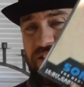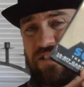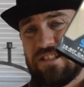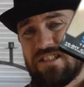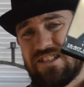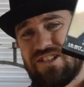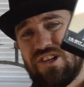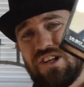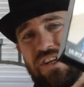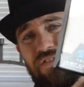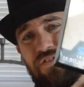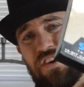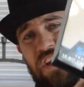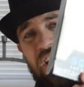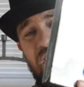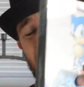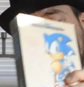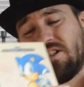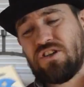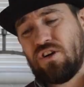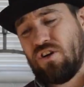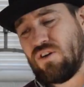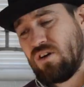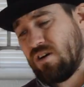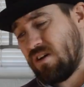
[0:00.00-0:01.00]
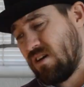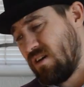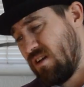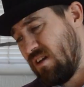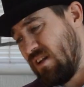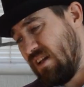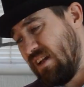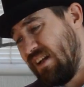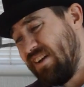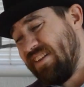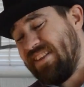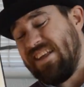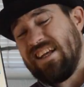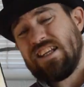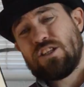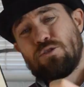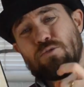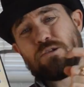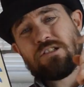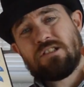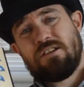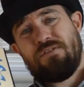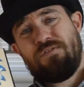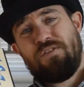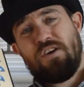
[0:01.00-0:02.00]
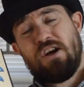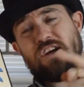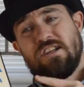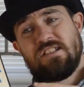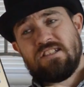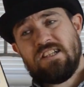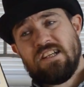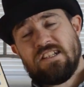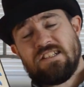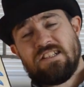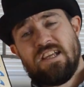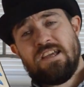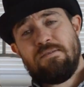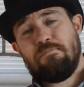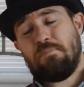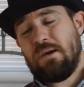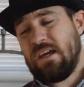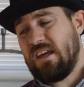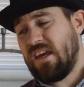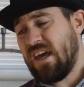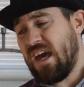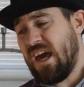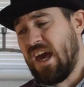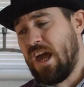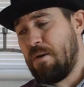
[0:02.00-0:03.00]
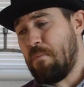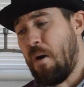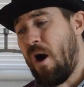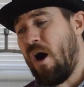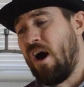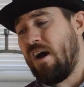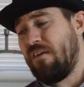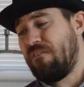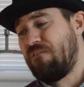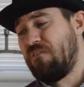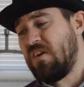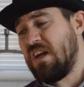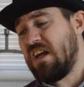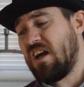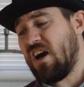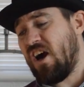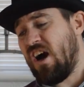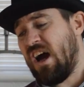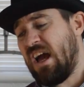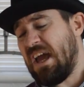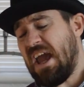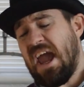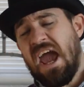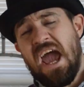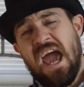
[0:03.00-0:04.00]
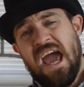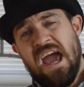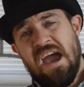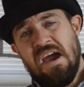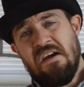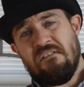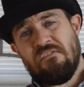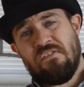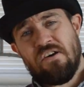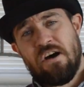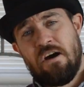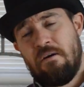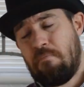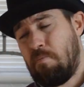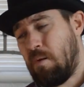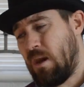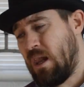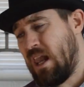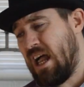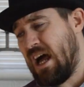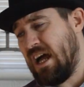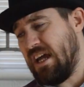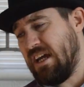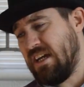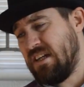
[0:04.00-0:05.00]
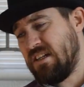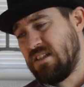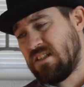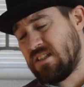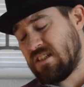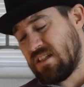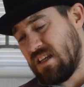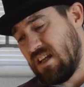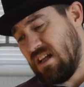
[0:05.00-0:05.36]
Sonic the Hedgehog. This was the first 16-bit game I think I ever played.